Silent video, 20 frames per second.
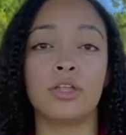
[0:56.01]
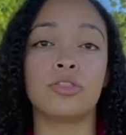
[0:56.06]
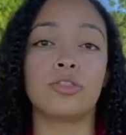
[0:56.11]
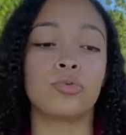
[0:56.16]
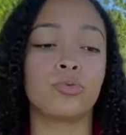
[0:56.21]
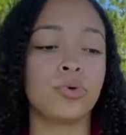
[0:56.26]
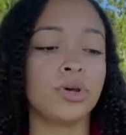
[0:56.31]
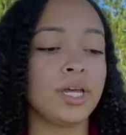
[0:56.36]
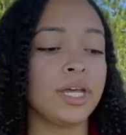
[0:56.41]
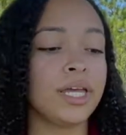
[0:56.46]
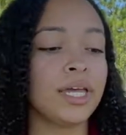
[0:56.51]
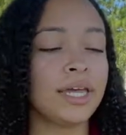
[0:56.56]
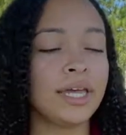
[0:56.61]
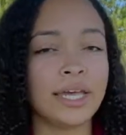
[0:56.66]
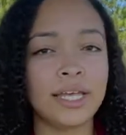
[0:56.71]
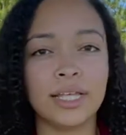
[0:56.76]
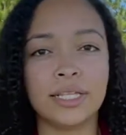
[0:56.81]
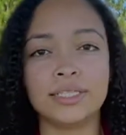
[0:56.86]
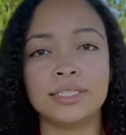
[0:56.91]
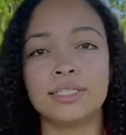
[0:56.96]
3
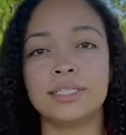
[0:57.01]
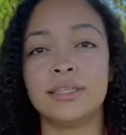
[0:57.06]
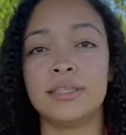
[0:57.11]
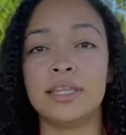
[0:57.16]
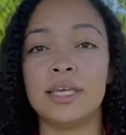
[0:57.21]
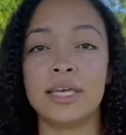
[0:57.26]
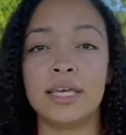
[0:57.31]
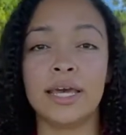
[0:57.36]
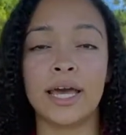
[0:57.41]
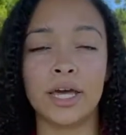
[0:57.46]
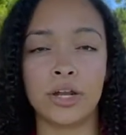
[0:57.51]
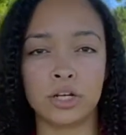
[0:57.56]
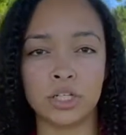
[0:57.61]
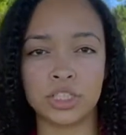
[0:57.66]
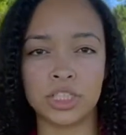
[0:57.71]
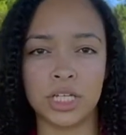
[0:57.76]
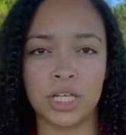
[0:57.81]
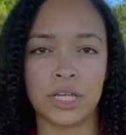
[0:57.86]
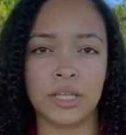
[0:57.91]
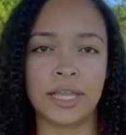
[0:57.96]
is the
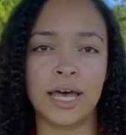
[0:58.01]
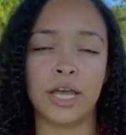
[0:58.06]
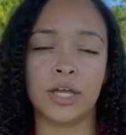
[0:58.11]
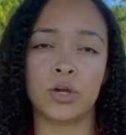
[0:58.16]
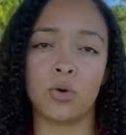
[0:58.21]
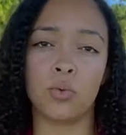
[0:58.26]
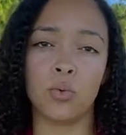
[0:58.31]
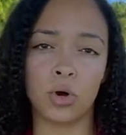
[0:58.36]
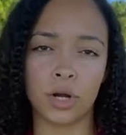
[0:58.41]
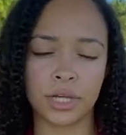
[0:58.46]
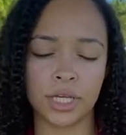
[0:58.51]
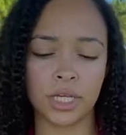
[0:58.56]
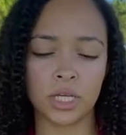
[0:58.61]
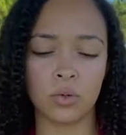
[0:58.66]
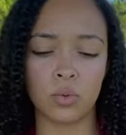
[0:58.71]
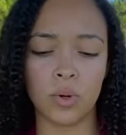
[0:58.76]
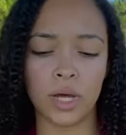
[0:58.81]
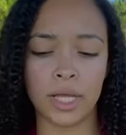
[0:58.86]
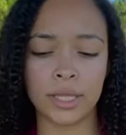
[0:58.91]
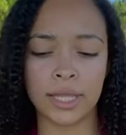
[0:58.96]
energy that you're
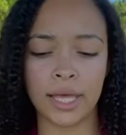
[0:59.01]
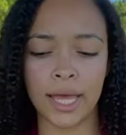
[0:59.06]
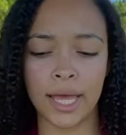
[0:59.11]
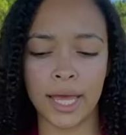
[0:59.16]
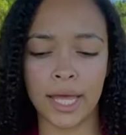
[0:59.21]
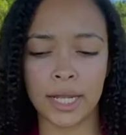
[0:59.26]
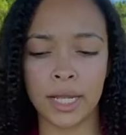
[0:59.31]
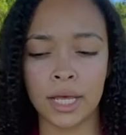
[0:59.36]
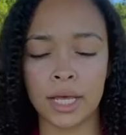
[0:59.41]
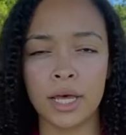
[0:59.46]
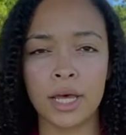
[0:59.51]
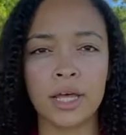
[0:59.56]
working with, and